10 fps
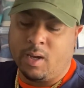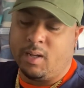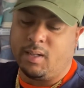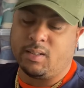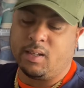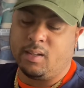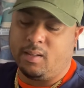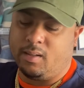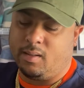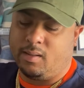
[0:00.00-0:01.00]
these are, you
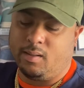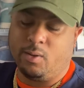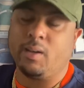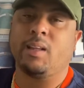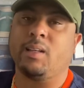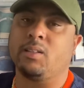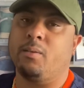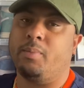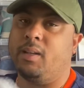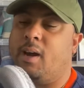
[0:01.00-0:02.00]
can get these a little
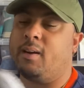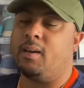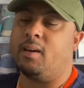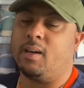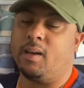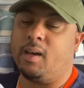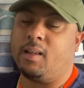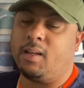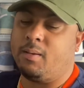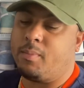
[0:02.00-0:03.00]
bit dirtier and
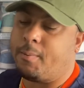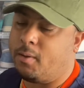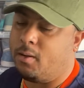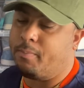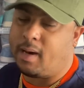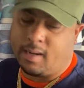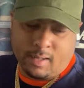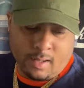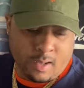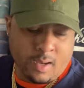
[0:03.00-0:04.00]
clean them up a little better
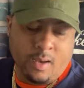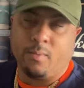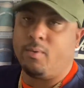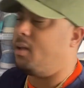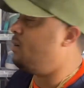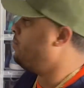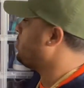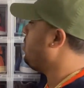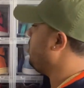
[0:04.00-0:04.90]
than those all